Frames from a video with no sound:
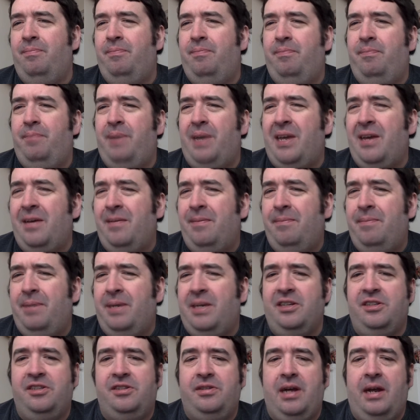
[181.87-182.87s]
bigger
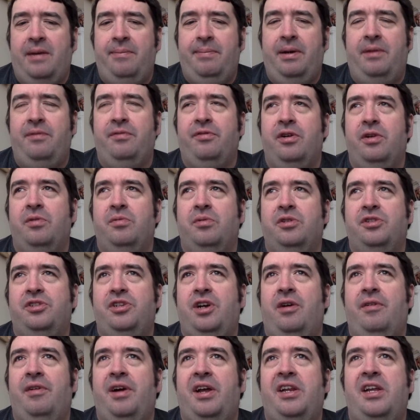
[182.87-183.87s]
because I'd been through it once
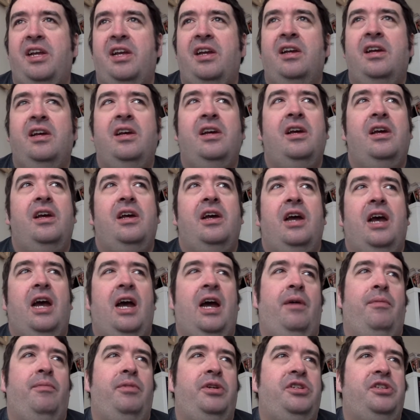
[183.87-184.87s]
already.
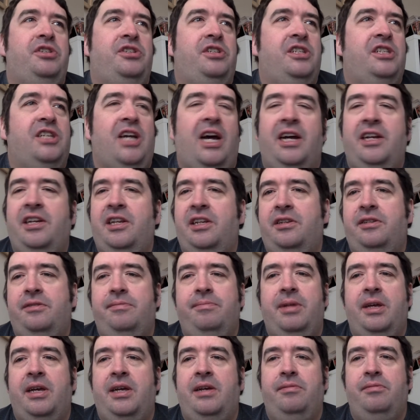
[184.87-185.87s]
And we just decided
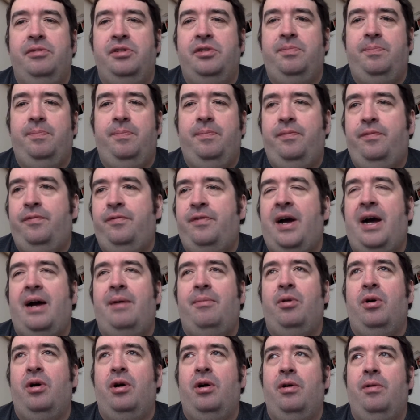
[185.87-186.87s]
that it was far
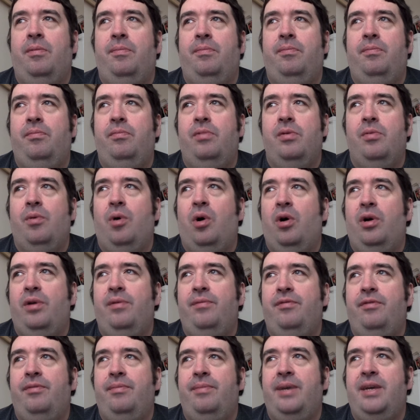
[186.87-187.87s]
more rewarding
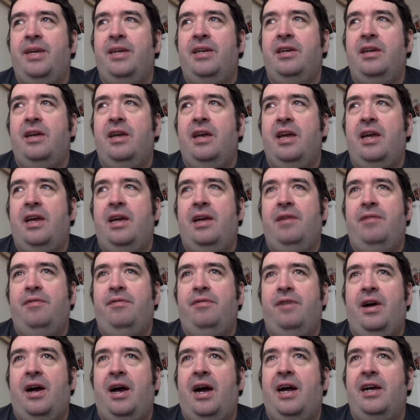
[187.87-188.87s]
for me if
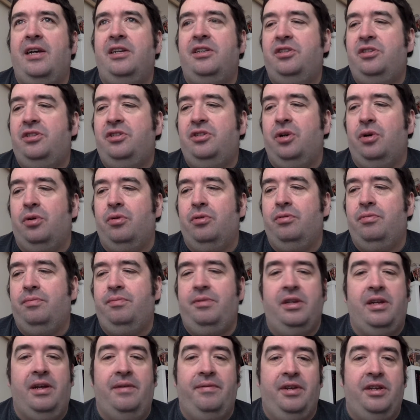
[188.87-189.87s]
I took
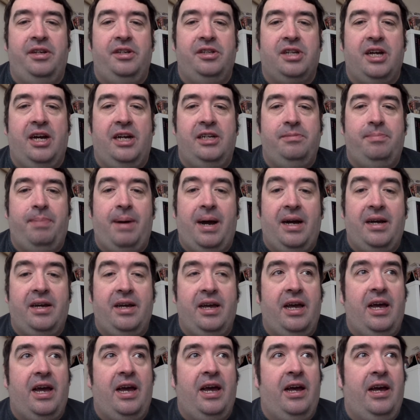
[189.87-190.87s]
The Devil in Disguise back
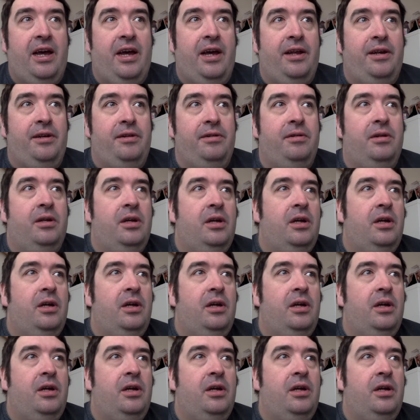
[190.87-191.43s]
and